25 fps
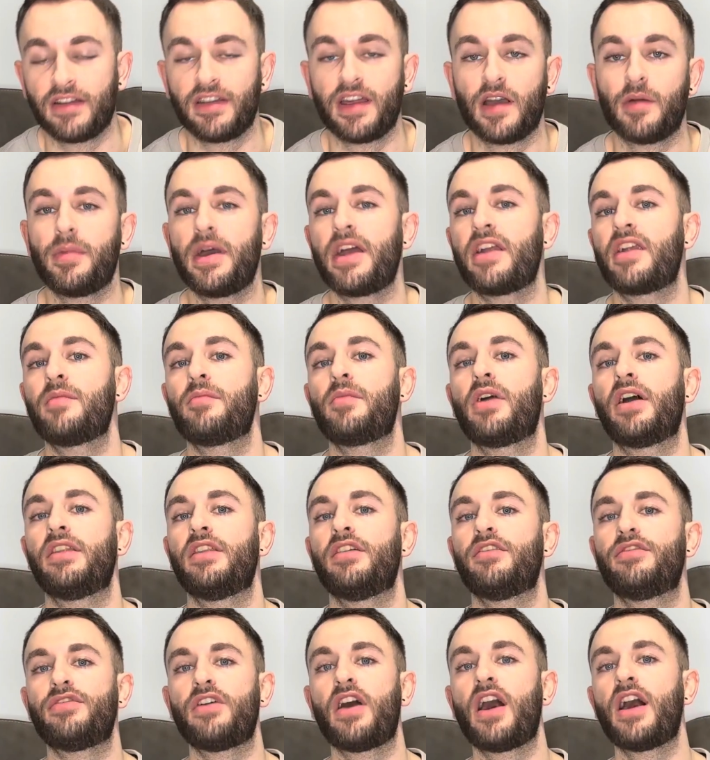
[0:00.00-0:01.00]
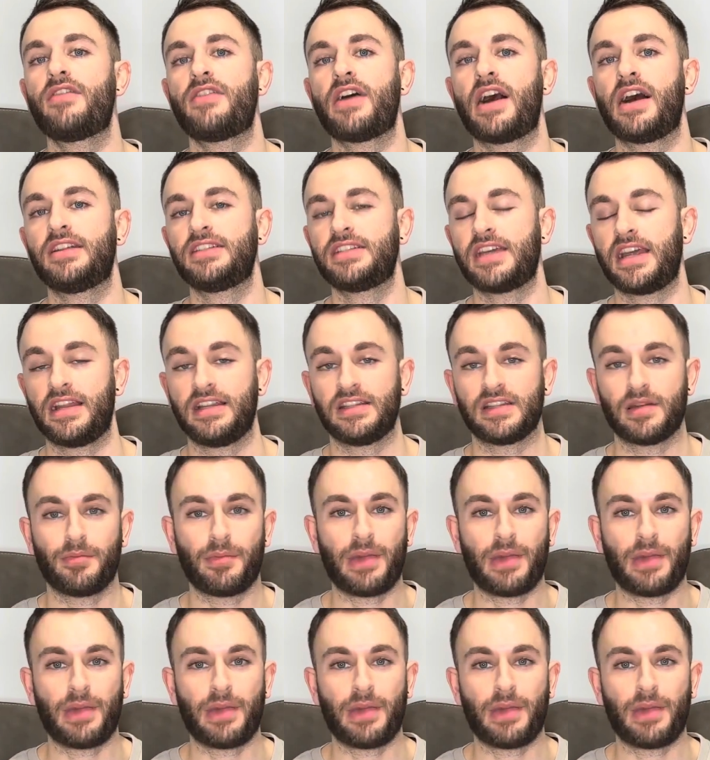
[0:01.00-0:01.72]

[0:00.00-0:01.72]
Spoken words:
Now bear in mind that 5 out of 10 is a